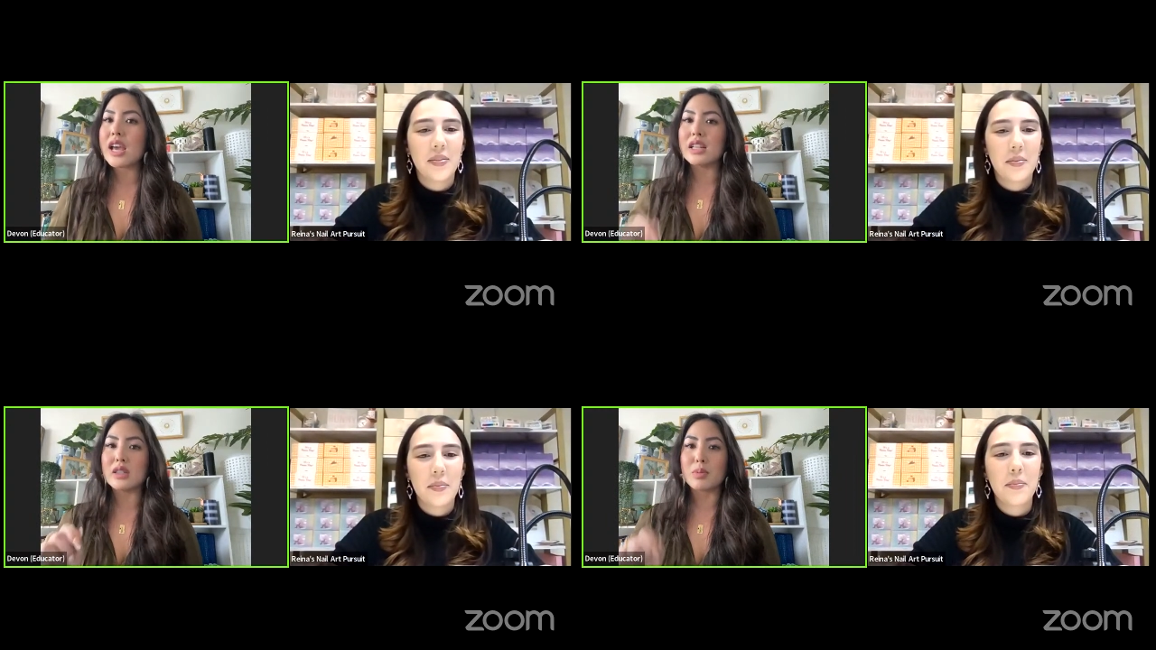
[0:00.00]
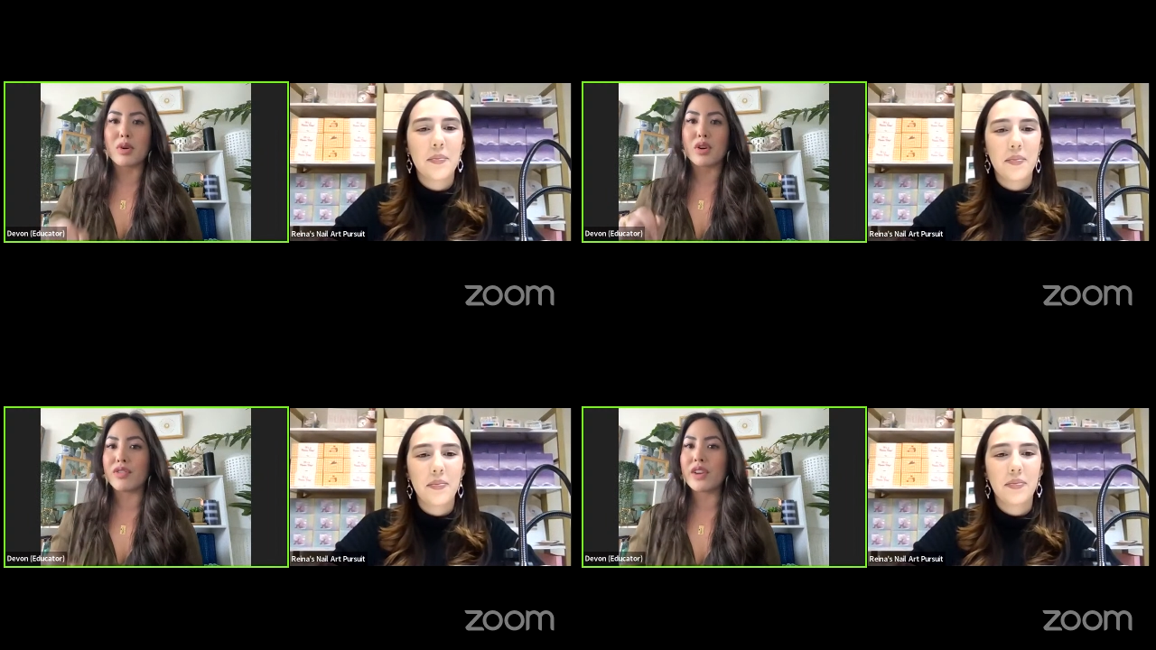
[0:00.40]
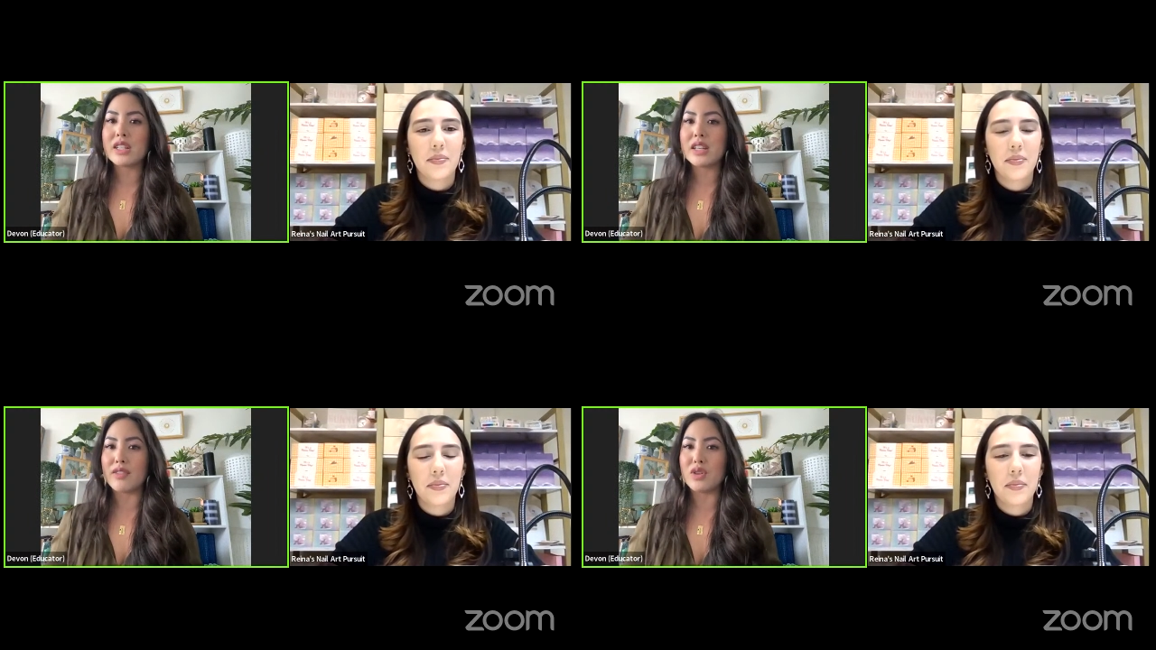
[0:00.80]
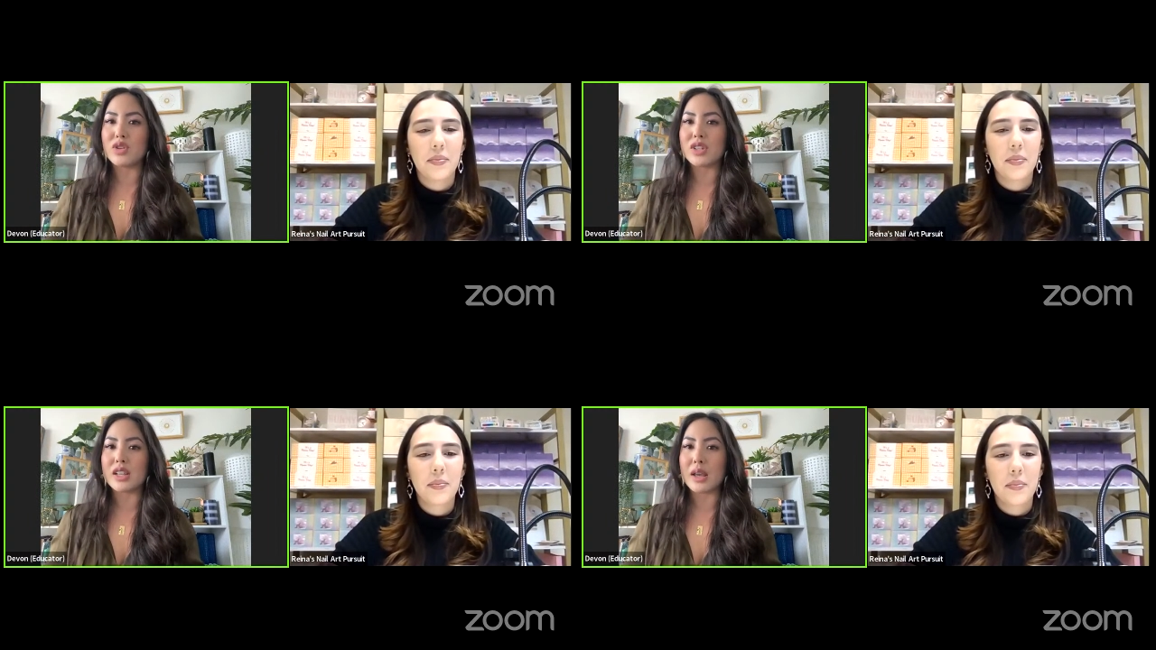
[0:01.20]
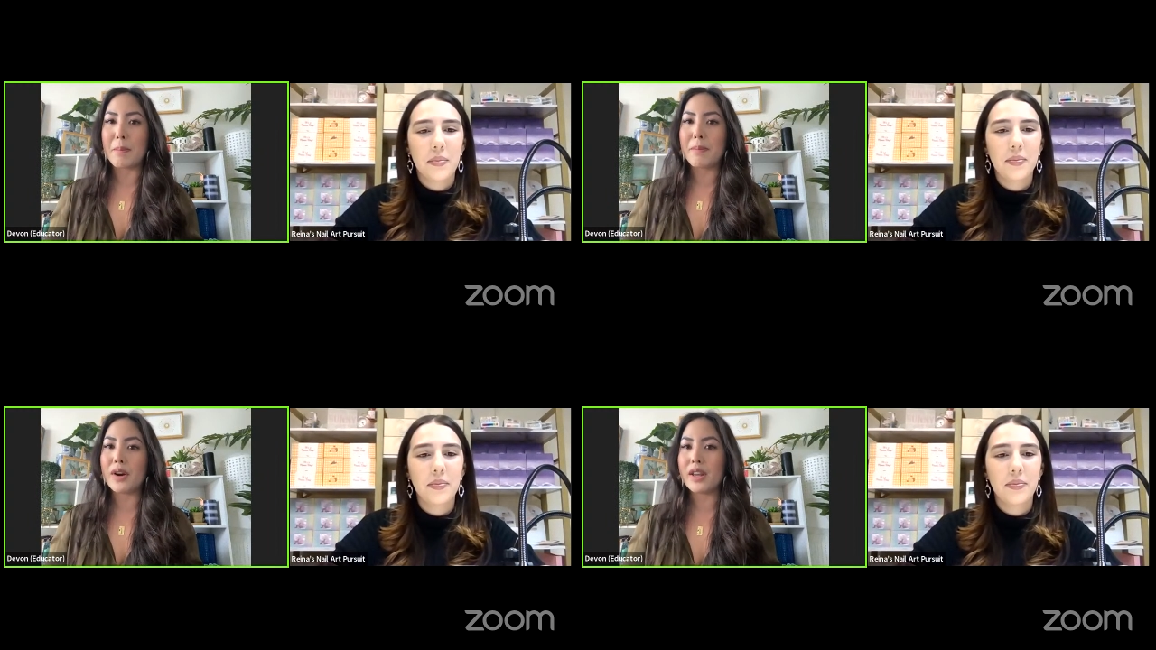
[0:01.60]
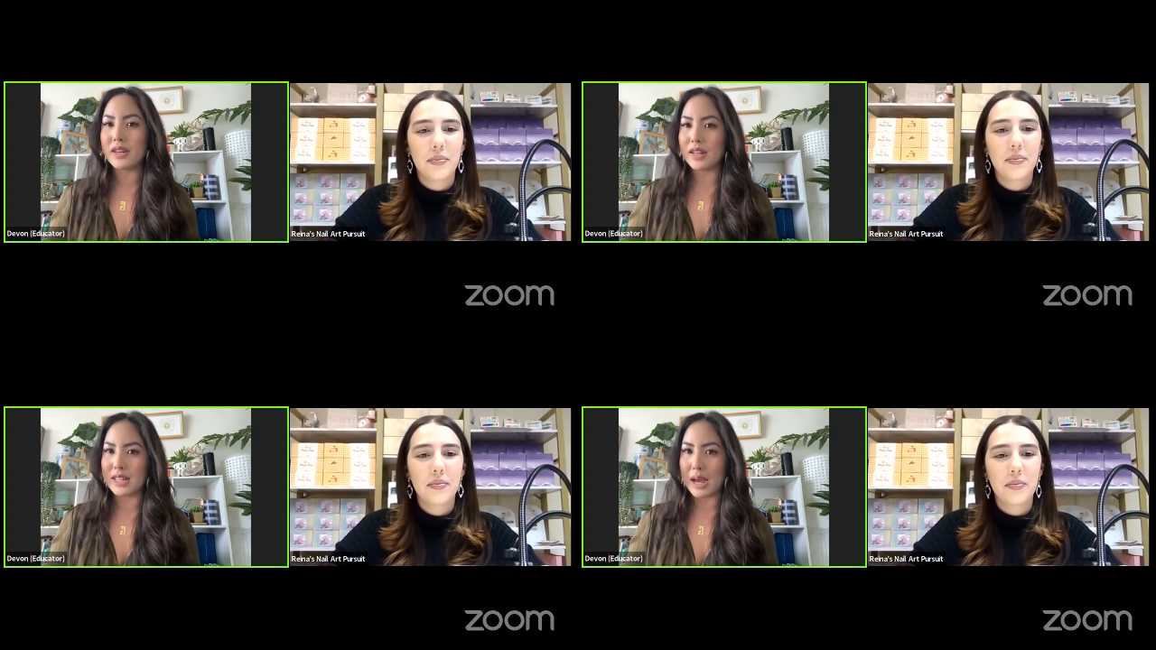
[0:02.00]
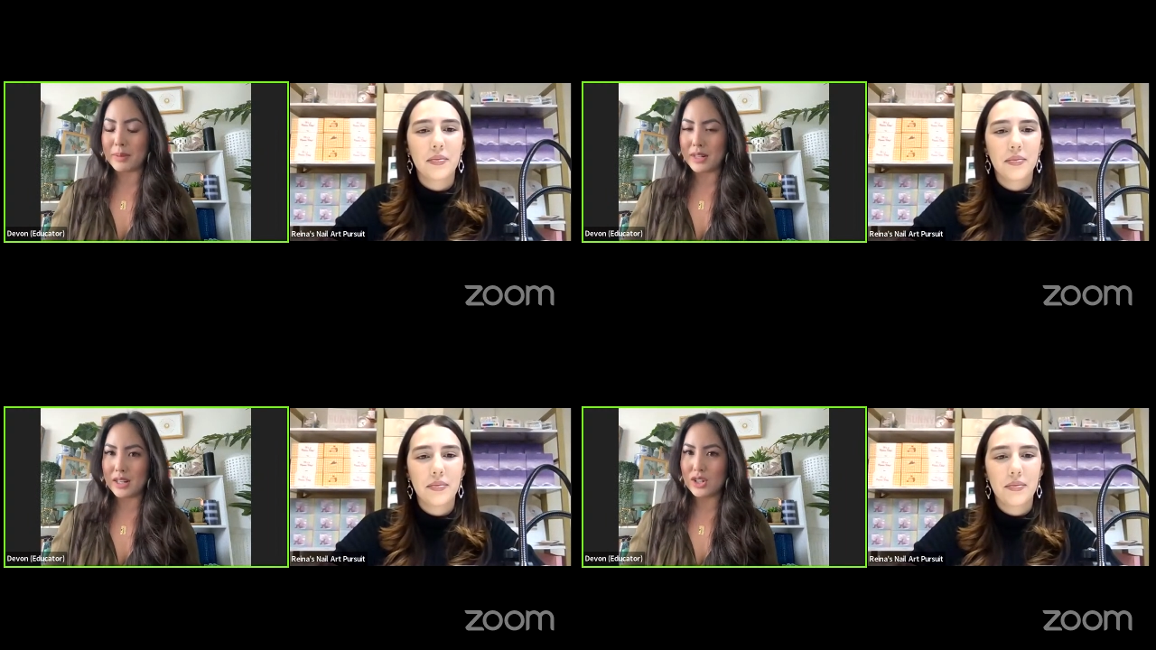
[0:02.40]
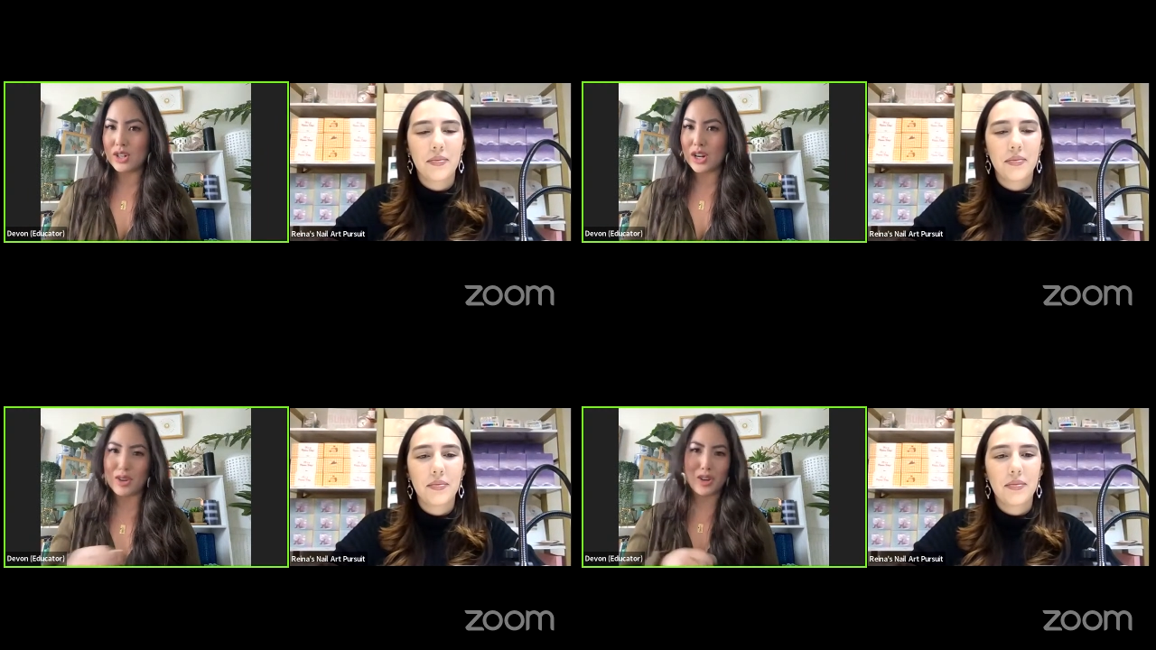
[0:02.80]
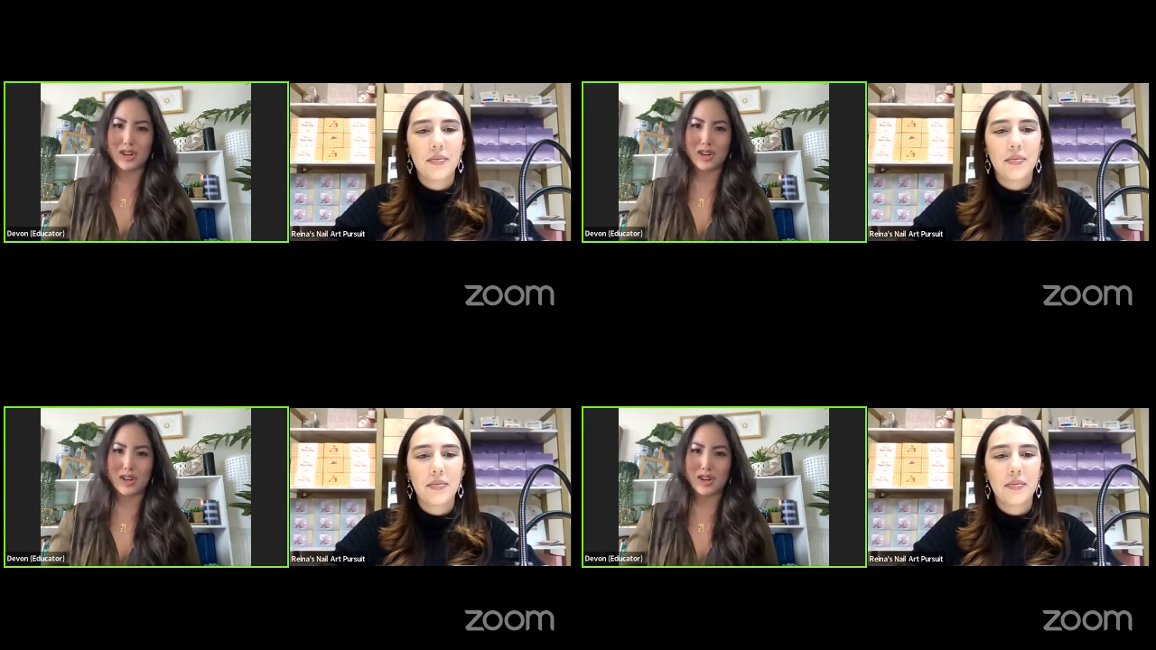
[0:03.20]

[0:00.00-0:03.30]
Speaker 1: it's perfect if you just like put it in a dappen dish and you